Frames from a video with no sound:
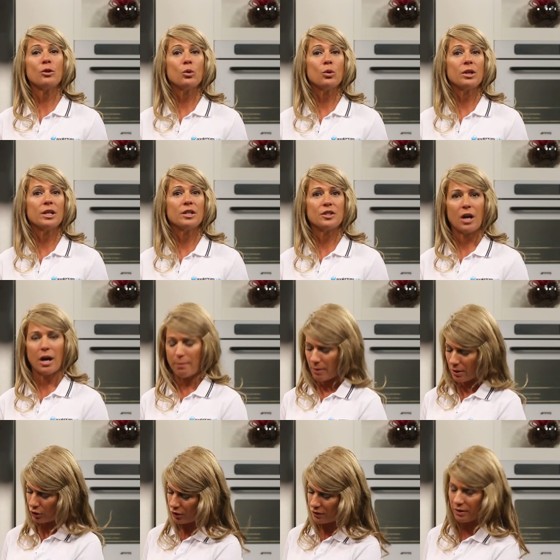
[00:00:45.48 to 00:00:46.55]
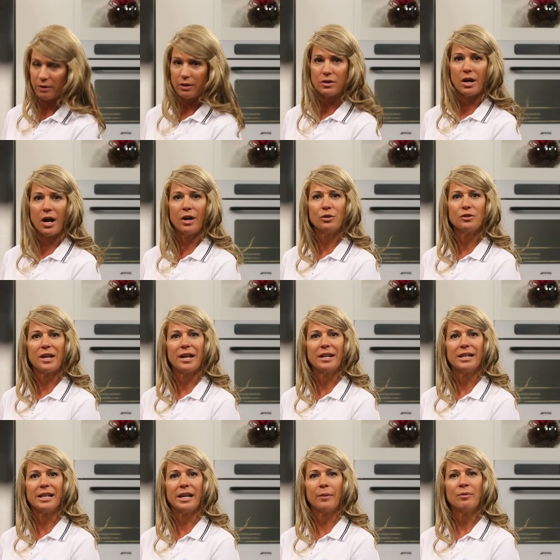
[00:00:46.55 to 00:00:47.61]
the cooking time by using the dial
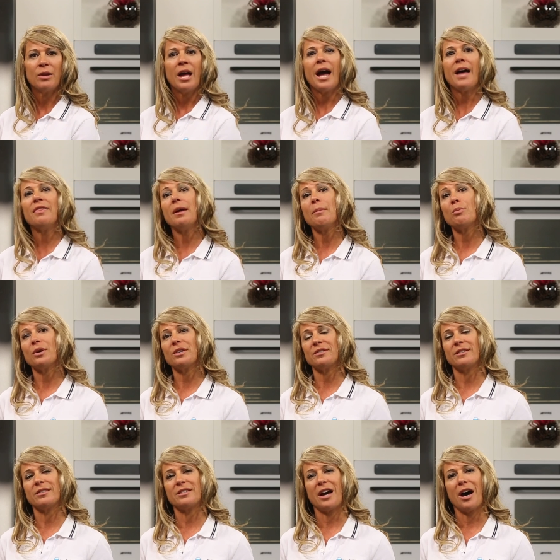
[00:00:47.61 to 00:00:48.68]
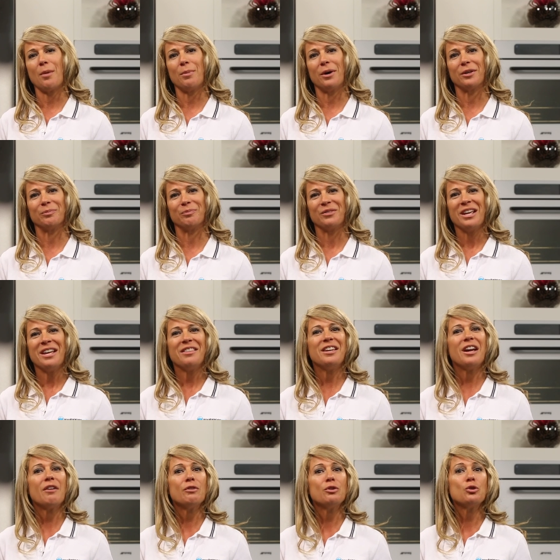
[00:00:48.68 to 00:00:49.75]
down here and then press the start button.
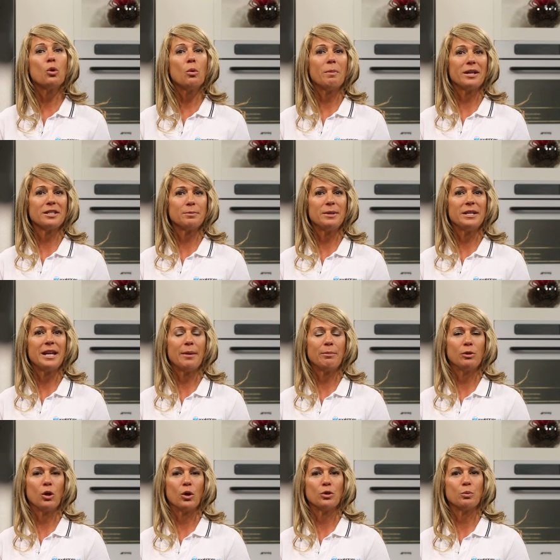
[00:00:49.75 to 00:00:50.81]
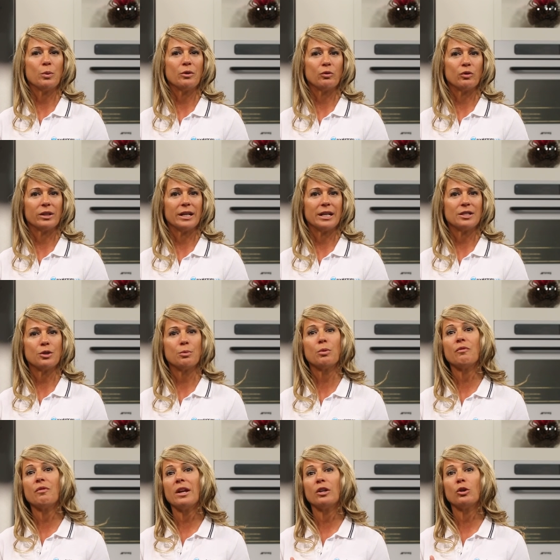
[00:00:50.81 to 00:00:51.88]
The oven door must be kept closed when grilling to
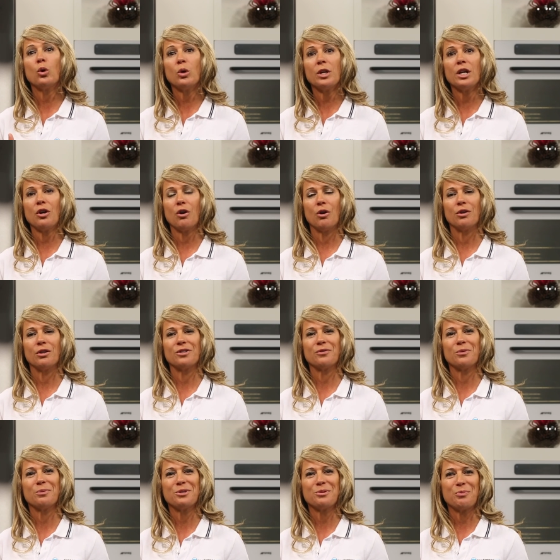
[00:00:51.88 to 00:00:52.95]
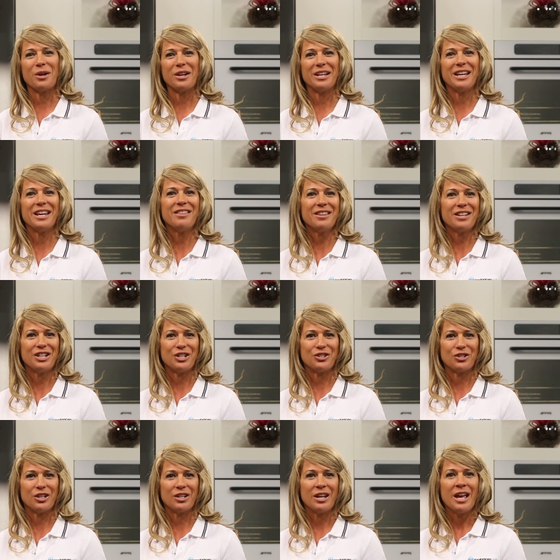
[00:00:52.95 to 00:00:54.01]
prevent cooking odours from spreading in the
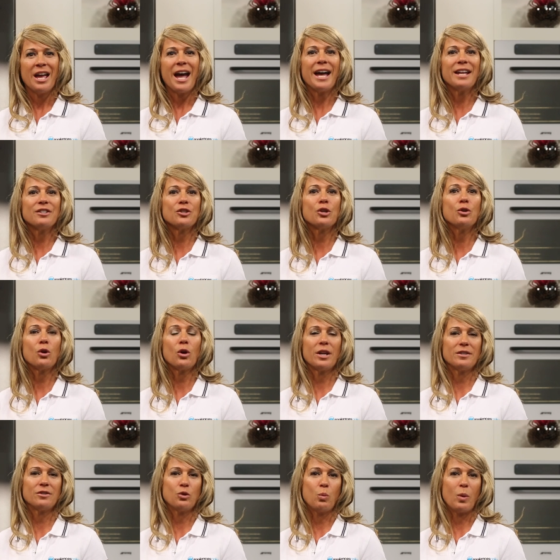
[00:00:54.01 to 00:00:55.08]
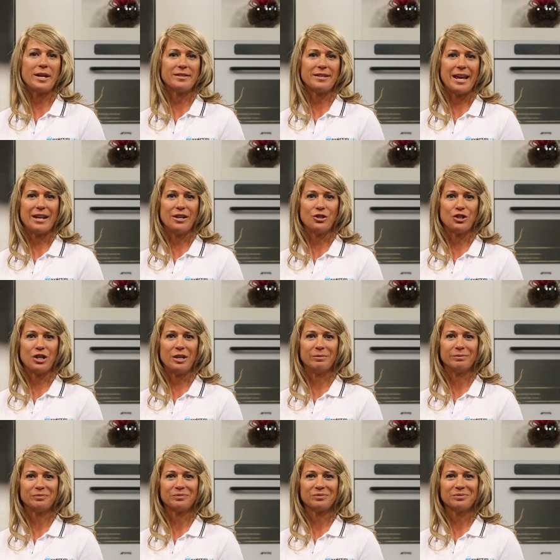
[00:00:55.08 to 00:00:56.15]
kitchen and so not as to waste energy.
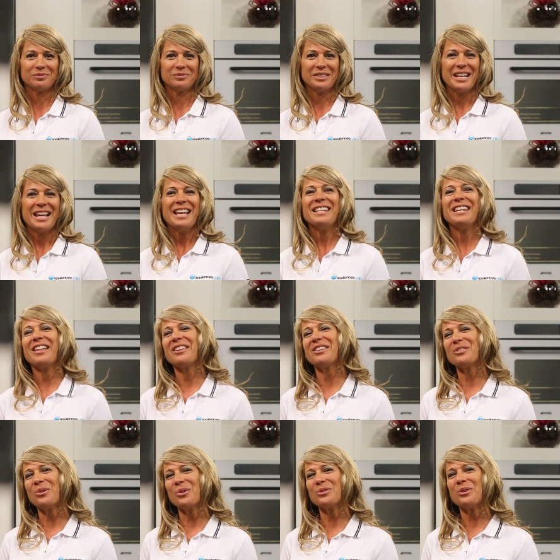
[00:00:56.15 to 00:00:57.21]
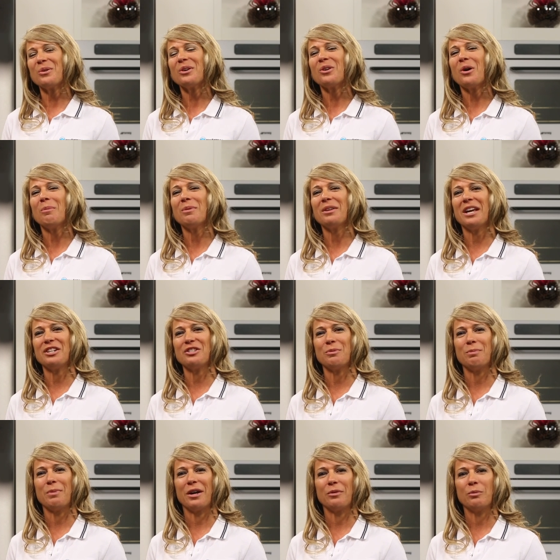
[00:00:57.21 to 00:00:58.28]
Now there's also a
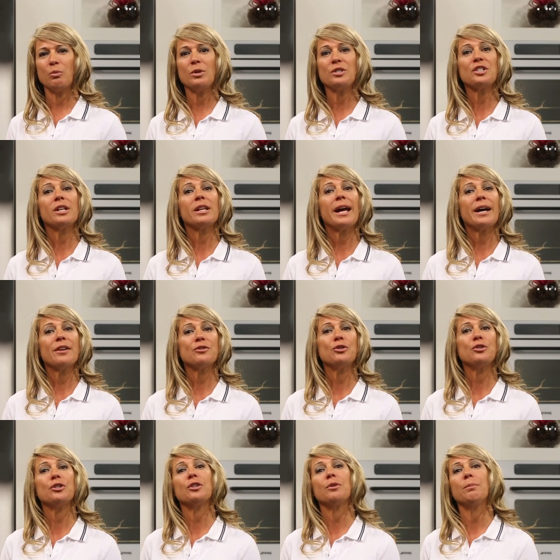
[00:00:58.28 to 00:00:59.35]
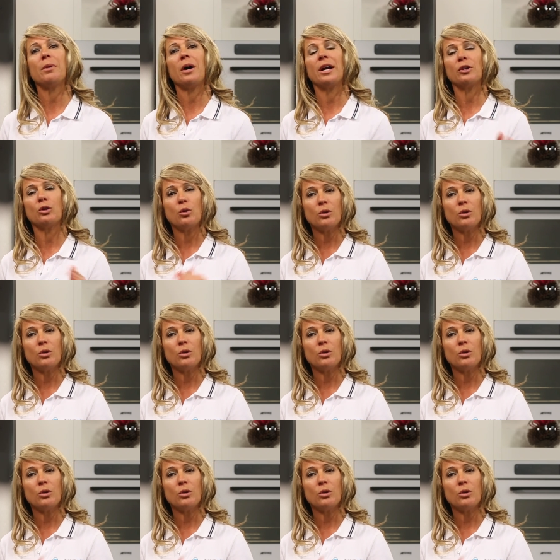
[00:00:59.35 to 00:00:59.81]
combination button which allows you to combine